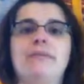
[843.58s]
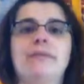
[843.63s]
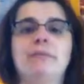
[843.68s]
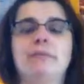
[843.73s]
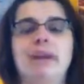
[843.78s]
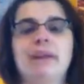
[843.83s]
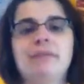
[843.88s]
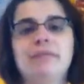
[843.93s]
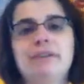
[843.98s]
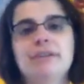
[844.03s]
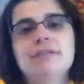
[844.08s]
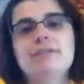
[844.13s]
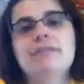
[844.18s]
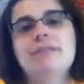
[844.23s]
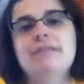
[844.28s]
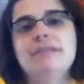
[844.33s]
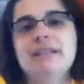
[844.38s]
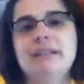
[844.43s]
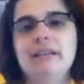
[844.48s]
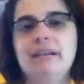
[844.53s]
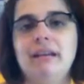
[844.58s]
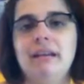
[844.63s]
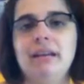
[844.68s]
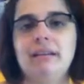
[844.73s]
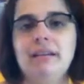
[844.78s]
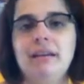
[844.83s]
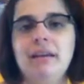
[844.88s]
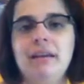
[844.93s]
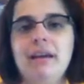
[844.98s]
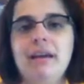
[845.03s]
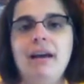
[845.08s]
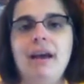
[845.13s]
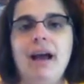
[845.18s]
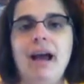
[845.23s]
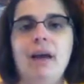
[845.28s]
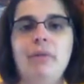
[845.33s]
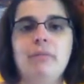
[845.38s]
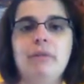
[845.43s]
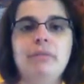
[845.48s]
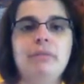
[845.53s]
So when I first learned to knit,
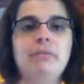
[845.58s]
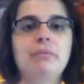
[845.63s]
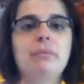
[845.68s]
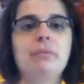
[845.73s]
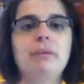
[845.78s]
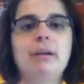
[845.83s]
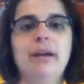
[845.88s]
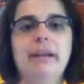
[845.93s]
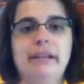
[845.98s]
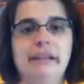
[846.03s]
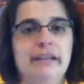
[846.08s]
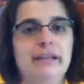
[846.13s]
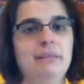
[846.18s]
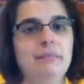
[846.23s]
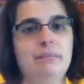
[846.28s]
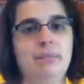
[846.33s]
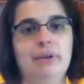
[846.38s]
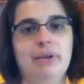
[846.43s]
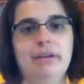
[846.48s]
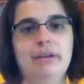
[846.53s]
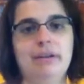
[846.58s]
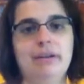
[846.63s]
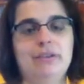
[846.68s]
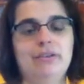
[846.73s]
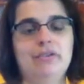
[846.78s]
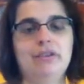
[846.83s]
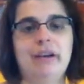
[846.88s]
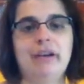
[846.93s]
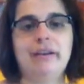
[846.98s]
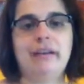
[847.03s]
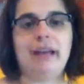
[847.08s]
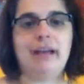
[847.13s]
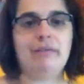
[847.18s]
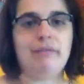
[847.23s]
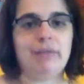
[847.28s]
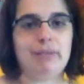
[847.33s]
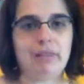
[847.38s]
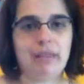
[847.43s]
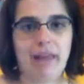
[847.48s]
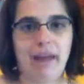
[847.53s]
I went through a knitting book and tried
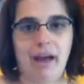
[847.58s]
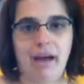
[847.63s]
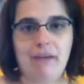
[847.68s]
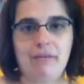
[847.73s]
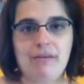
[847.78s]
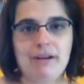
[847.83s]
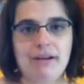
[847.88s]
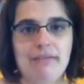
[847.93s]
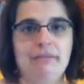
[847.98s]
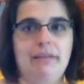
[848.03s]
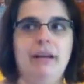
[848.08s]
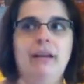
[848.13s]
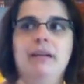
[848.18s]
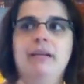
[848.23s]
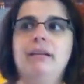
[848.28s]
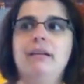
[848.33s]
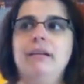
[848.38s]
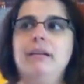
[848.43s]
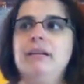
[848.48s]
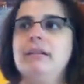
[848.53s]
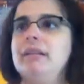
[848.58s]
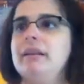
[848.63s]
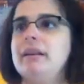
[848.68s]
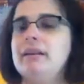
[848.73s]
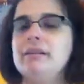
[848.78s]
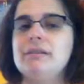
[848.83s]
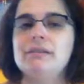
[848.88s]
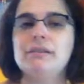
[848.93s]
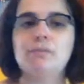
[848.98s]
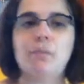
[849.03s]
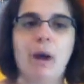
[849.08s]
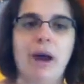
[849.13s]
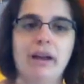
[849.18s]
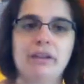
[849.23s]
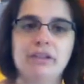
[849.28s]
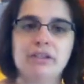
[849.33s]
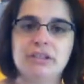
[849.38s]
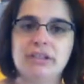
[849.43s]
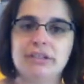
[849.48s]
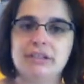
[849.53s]
everything out in there. Little
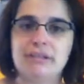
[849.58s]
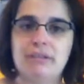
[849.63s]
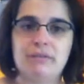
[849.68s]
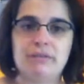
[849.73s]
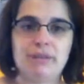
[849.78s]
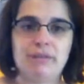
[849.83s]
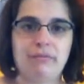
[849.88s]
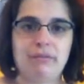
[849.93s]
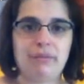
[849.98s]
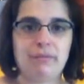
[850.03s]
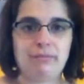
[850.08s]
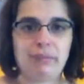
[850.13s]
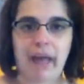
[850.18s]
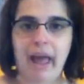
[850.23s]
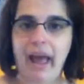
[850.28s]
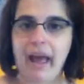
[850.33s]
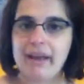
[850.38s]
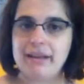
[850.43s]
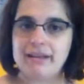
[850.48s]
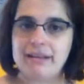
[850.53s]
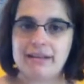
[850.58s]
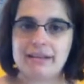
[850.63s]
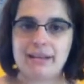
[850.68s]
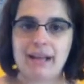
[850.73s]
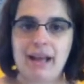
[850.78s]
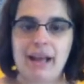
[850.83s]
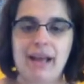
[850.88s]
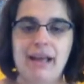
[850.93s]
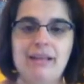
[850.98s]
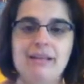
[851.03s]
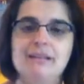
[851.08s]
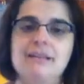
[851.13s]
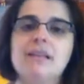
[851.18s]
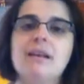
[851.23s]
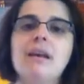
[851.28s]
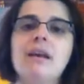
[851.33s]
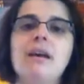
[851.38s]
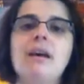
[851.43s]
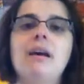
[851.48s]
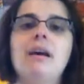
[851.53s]
swatches of different pattern designs,
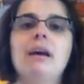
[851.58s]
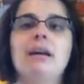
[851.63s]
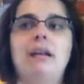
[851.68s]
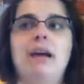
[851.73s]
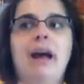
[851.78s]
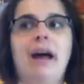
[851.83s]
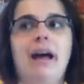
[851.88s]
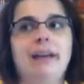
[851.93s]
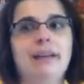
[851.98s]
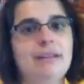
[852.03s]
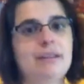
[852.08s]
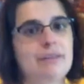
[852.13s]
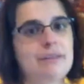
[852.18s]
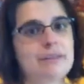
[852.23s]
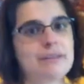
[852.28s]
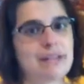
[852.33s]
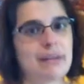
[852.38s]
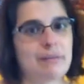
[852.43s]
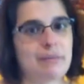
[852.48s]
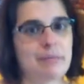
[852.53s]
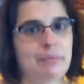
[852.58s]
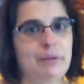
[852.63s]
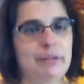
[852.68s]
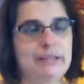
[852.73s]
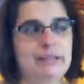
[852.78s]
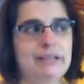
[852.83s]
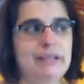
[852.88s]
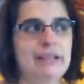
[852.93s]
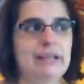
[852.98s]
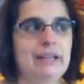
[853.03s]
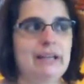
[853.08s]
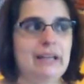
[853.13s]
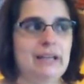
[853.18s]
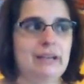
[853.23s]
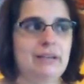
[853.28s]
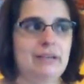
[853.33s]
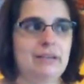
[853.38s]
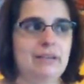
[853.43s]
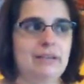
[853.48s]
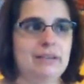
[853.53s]
how to use double pointed
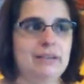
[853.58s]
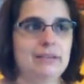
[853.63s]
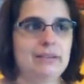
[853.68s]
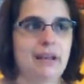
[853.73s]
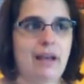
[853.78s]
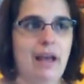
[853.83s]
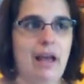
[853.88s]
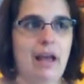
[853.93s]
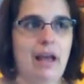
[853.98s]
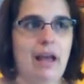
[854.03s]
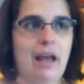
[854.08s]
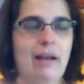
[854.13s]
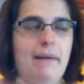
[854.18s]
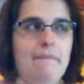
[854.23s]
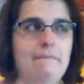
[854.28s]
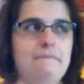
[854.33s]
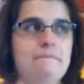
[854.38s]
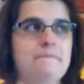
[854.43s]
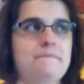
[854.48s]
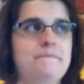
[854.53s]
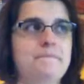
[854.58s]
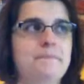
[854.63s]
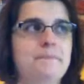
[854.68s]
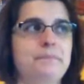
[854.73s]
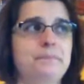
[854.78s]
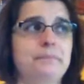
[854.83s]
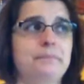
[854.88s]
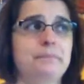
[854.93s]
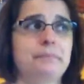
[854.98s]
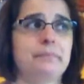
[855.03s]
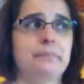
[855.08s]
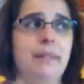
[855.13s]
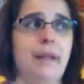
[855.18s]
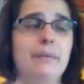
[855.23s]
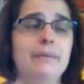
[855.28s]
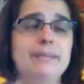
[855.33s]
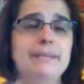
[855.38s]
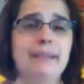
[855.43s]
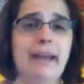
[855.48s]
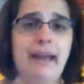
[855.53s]
needles. That
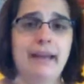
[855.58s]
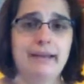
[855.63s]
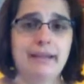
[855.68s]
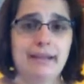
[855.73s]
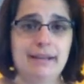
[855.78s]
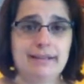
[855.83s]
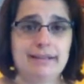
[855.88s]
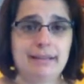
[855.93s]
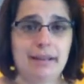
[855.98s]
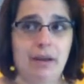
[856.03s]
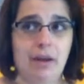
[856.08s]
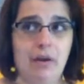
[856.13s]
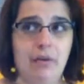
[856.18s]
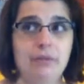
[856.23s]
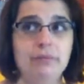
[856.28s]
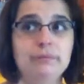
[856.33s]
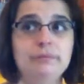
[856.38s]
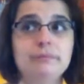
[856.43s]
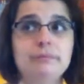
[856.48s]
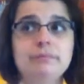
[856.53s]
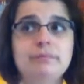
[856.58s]
was 10 years ago.